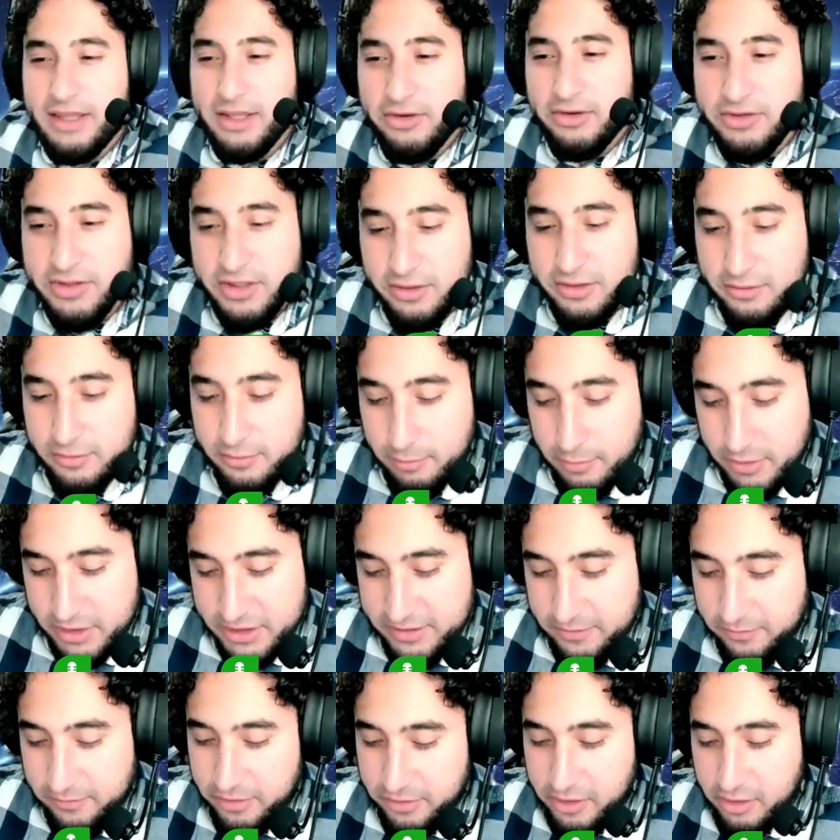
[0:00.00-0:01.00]
that you said
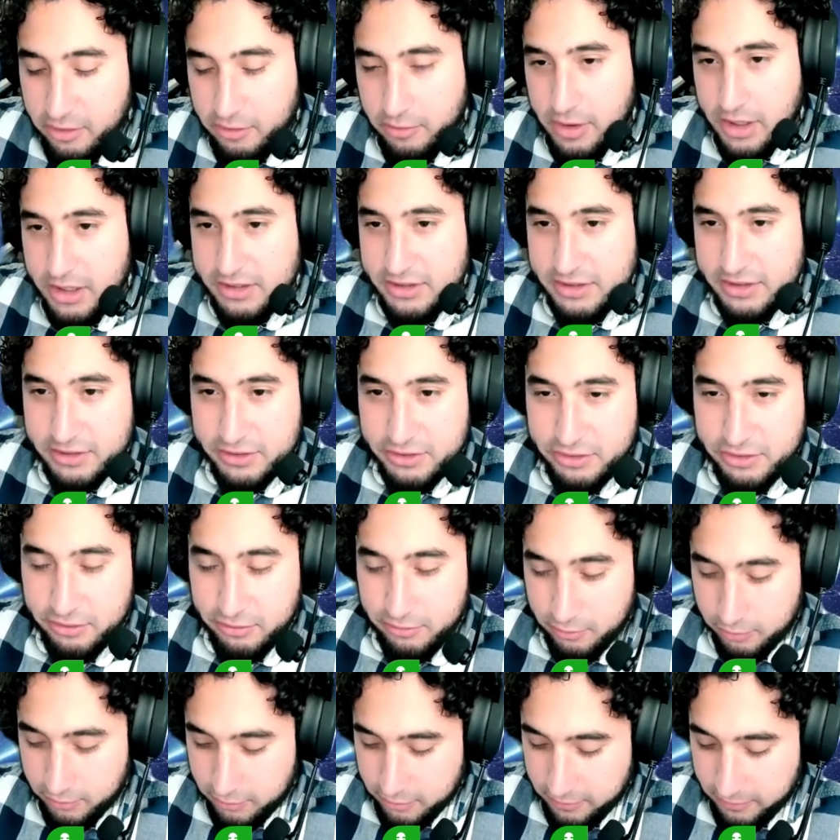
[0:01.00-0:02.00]
months of theorizing.
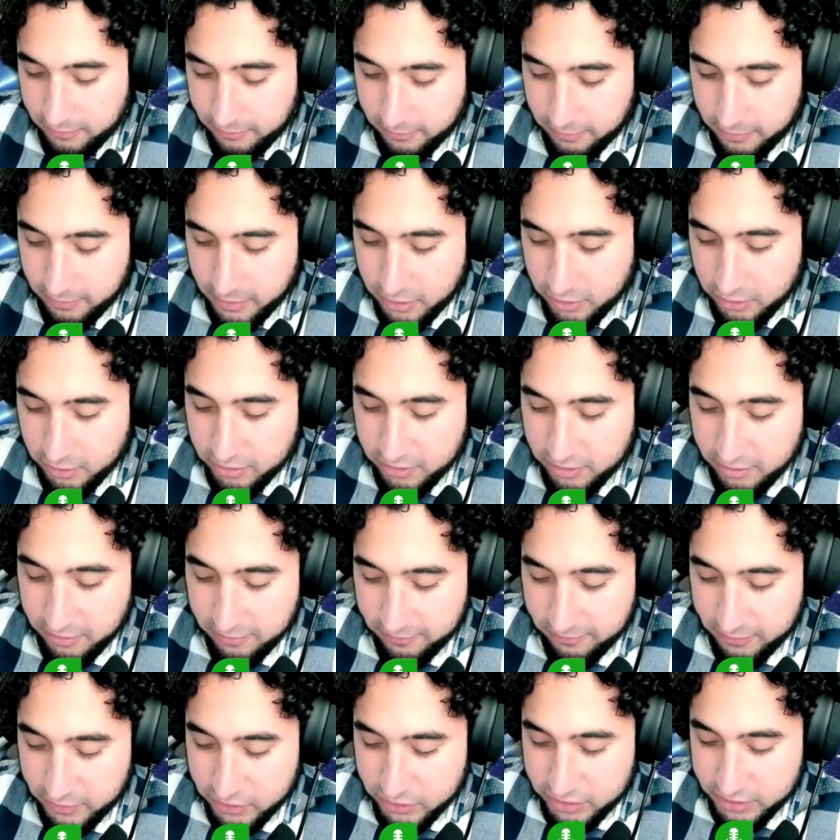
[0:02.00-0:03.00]
So you didn't
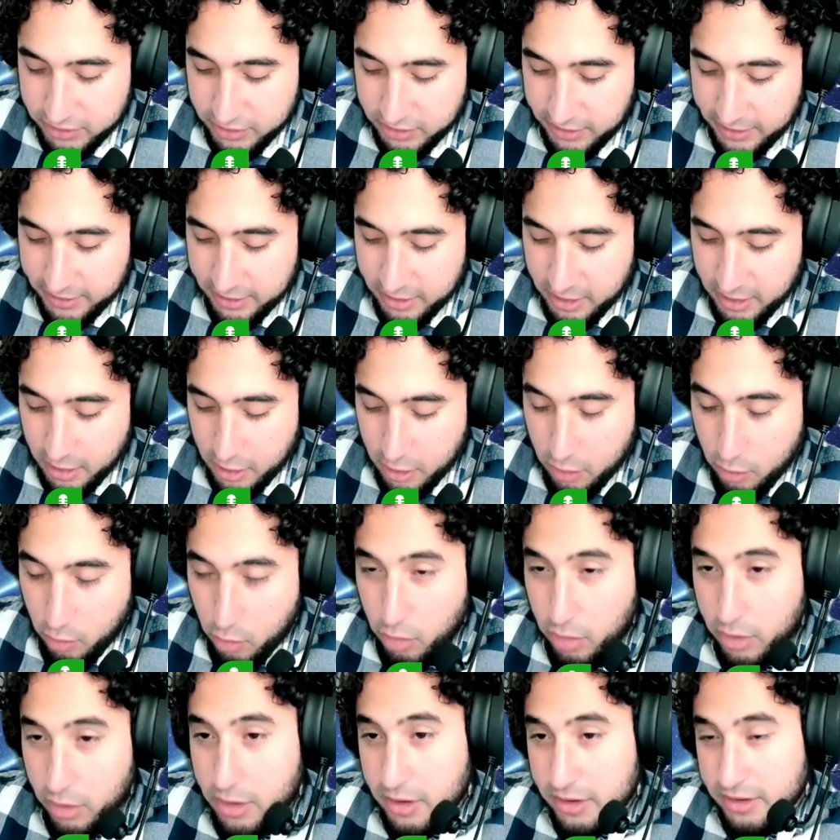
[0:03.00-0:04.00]
officially like
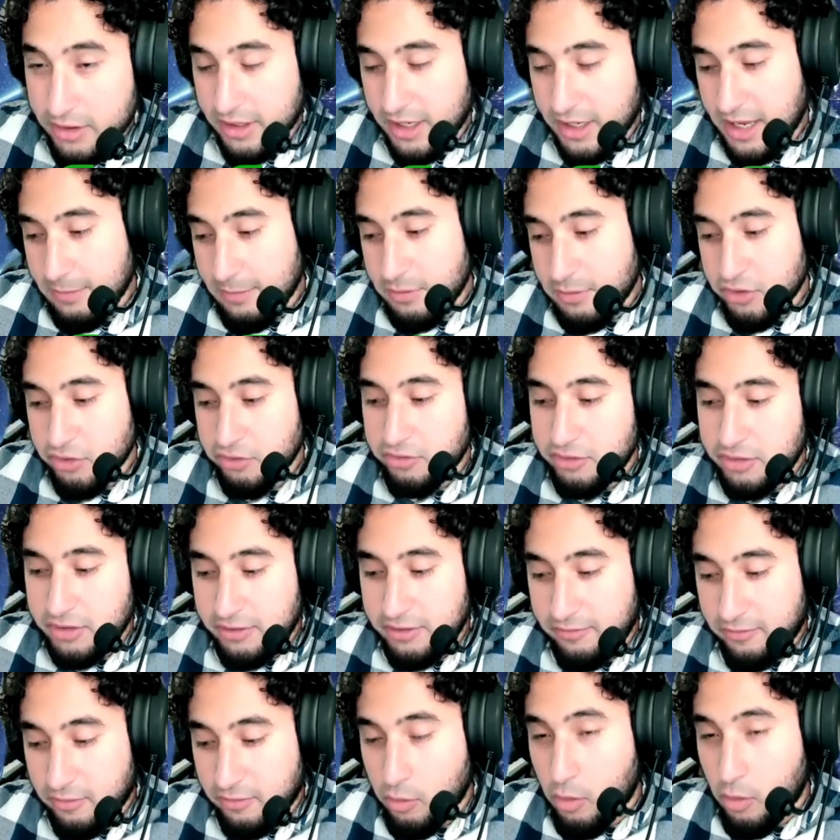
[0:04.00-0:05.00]
work on the game in
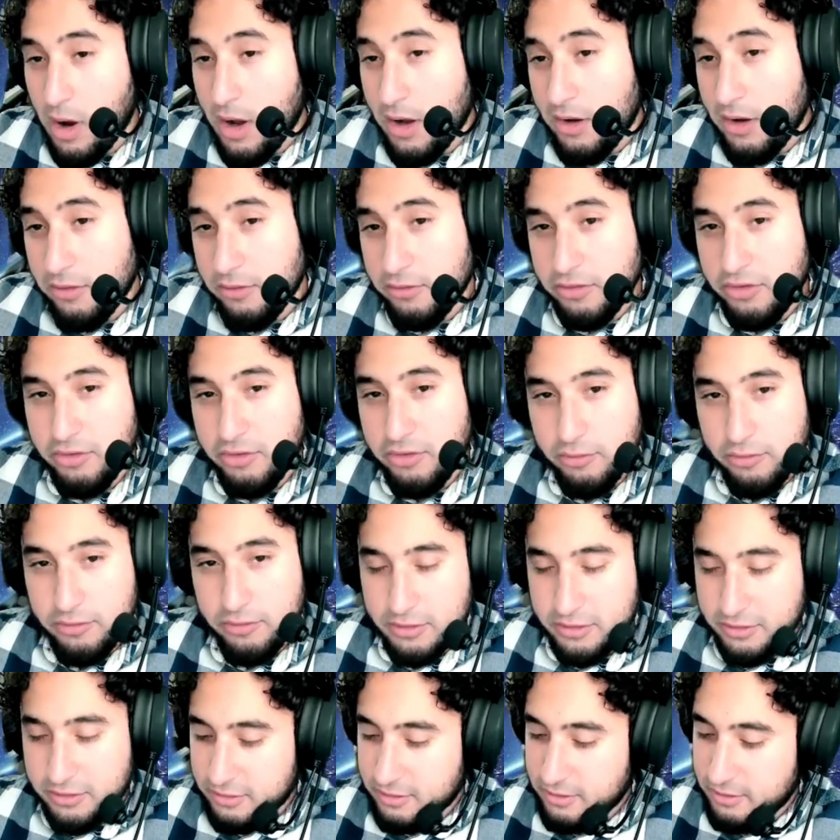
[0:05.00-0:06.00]
Unity for a while. You were
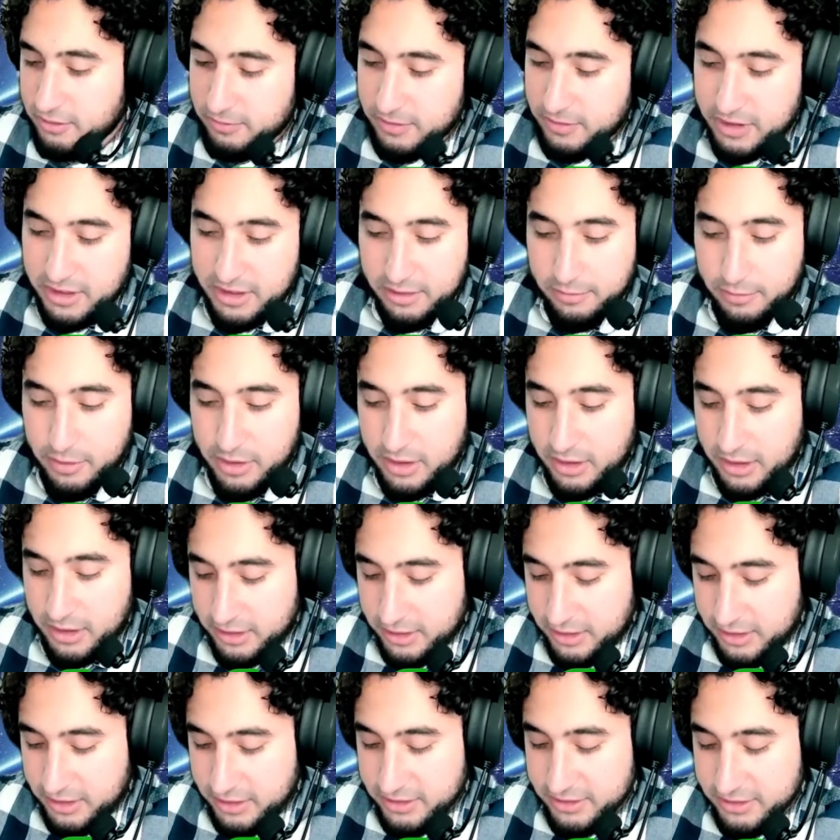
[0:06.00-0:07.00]
thinking about
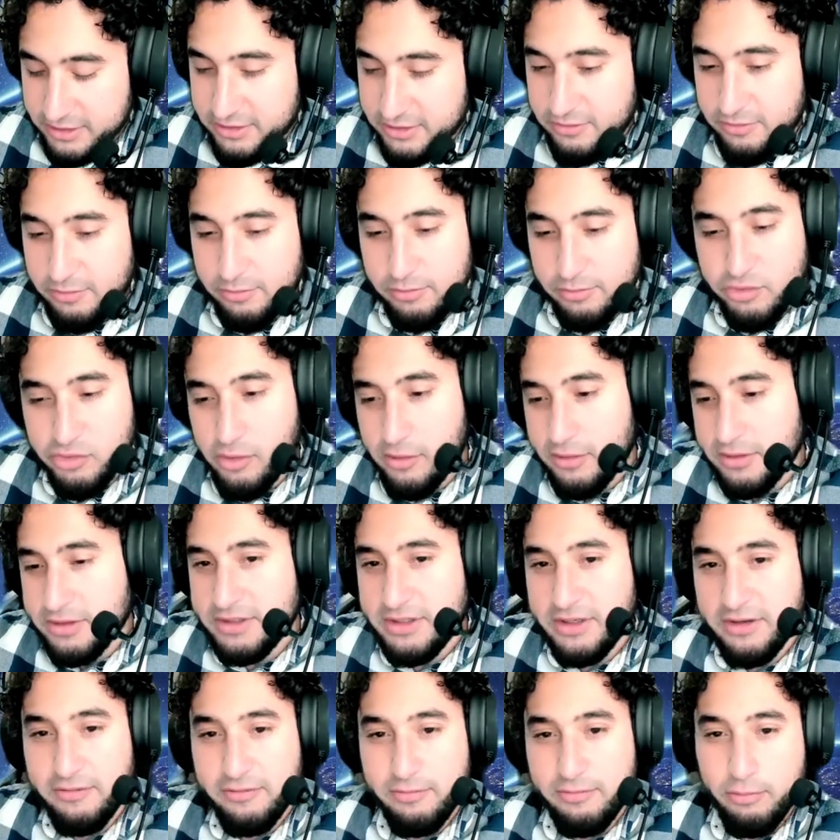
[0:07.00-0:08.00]
ideas, drawing
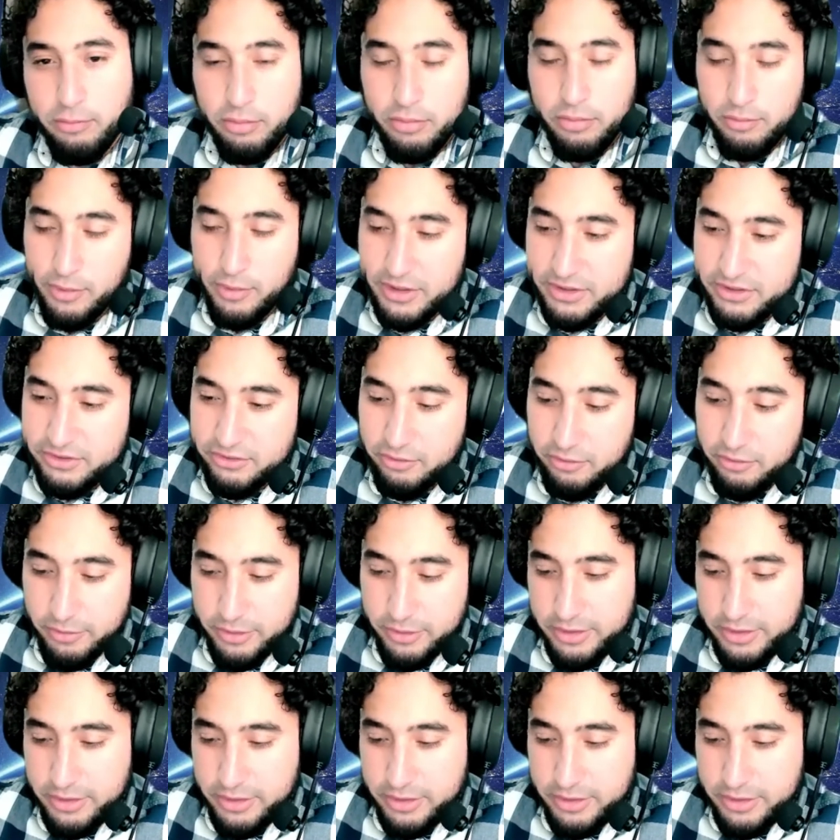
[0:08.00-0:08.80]
stuff, brainstorming,